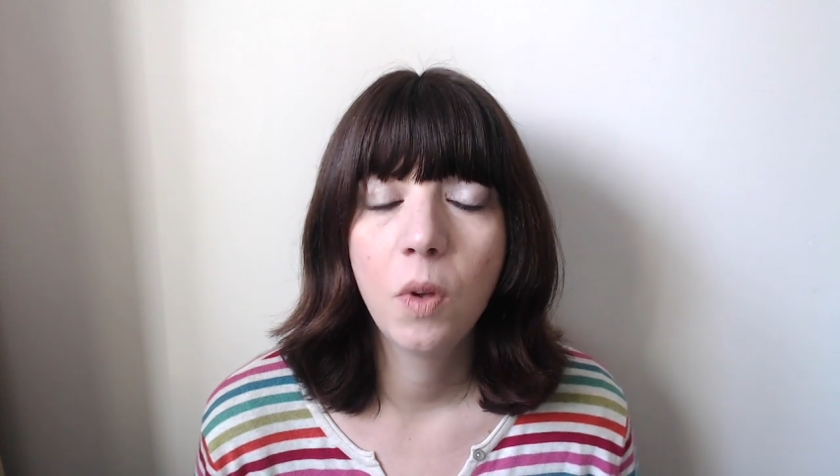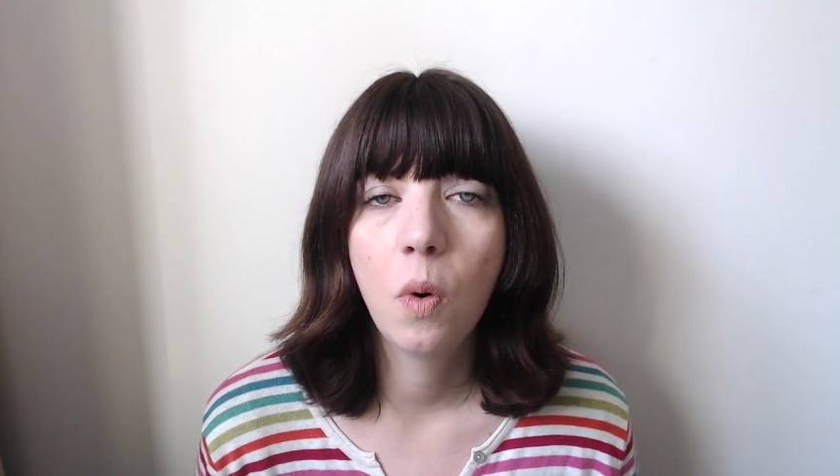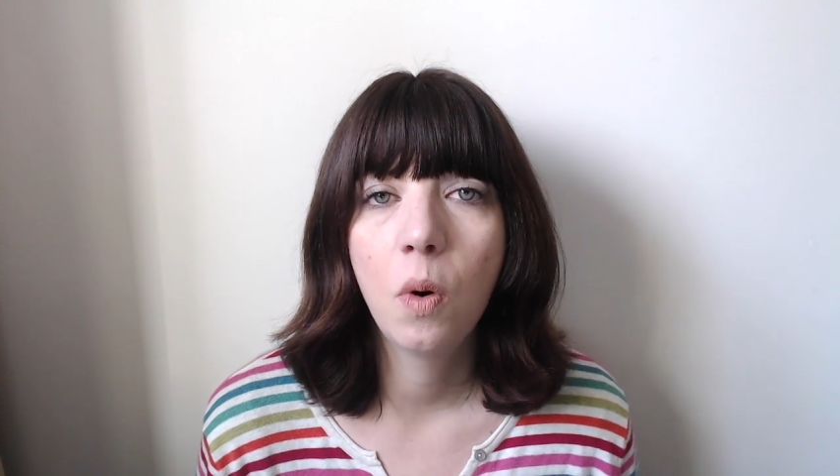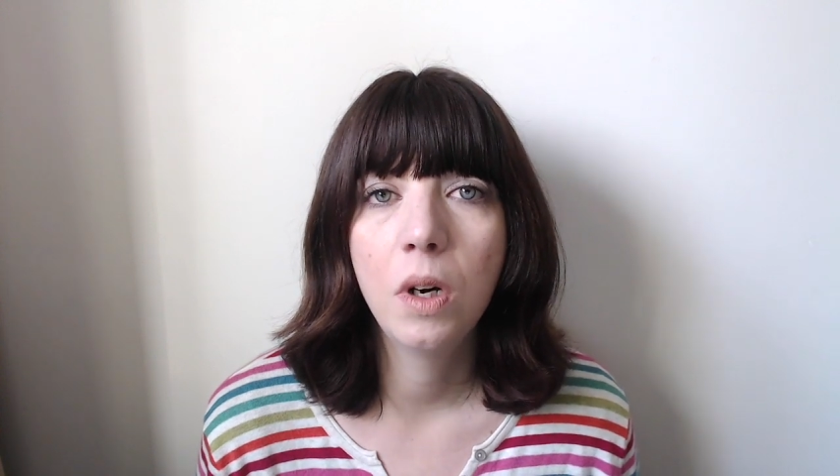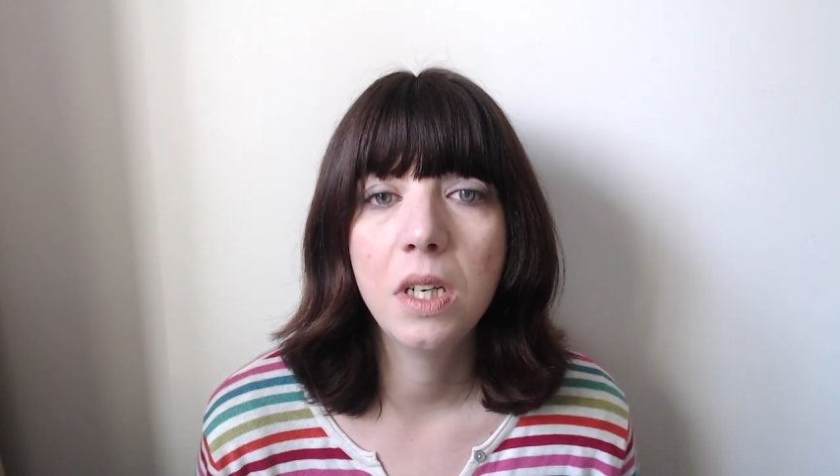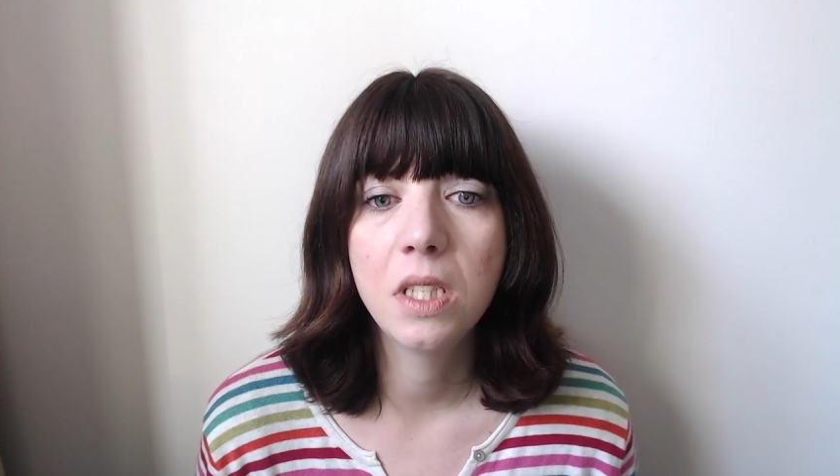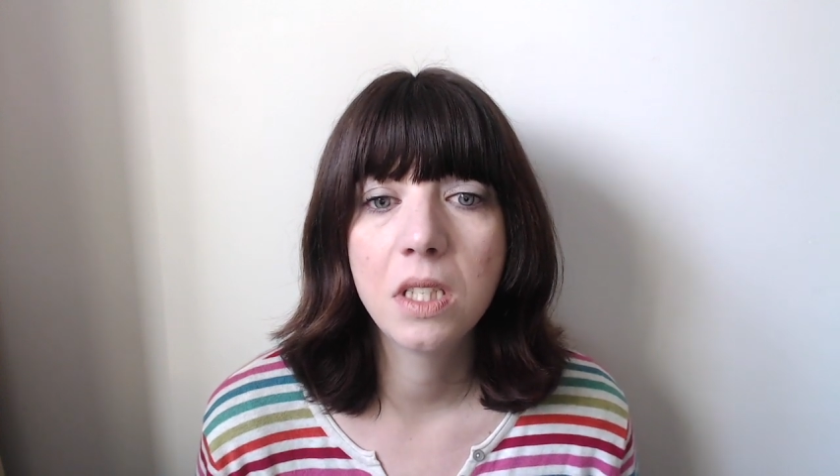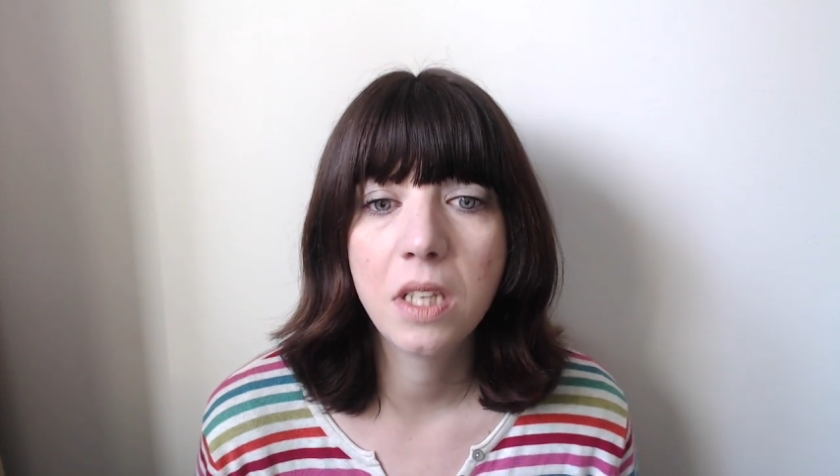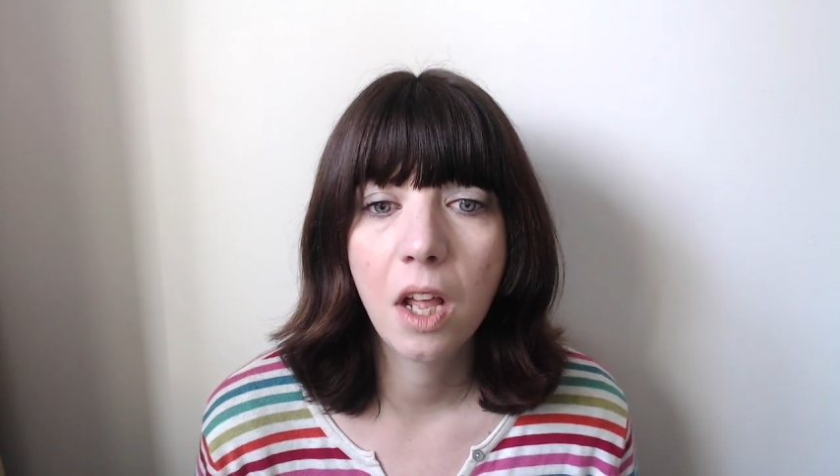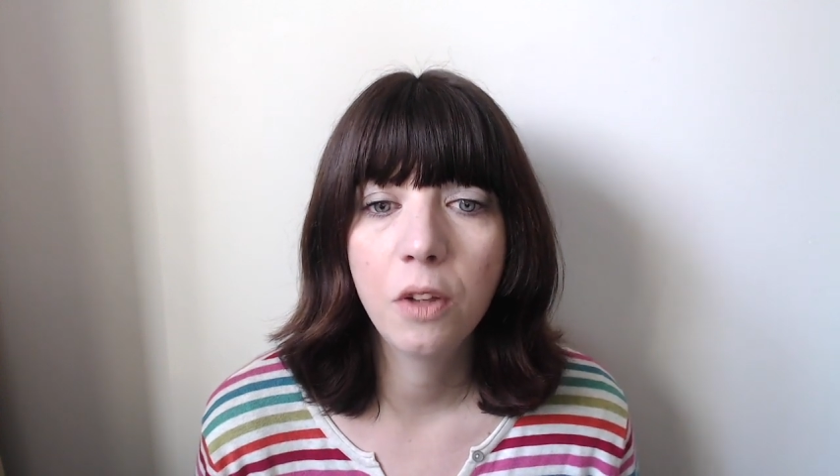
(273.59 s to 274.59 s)
or a
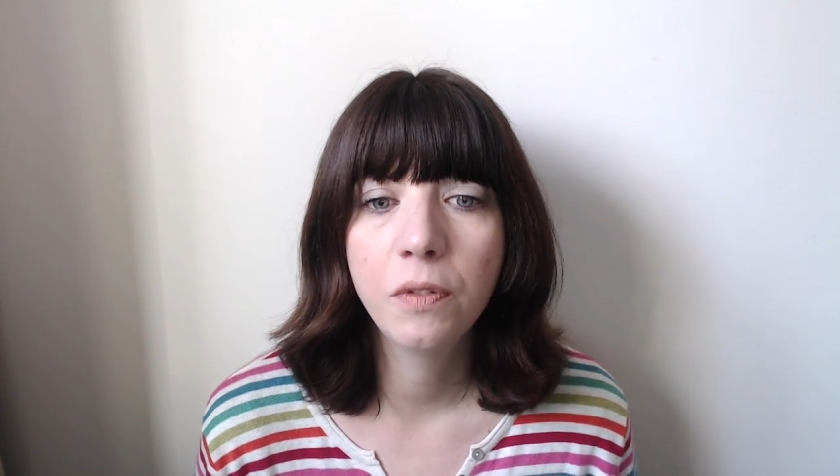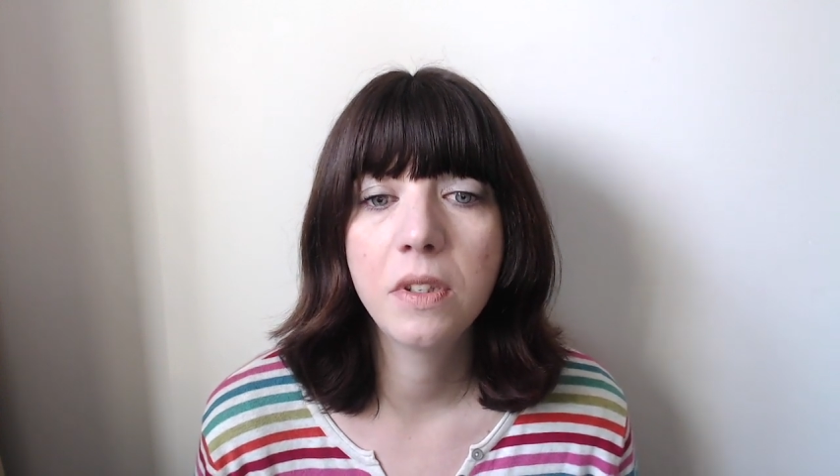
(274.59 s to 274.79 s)
self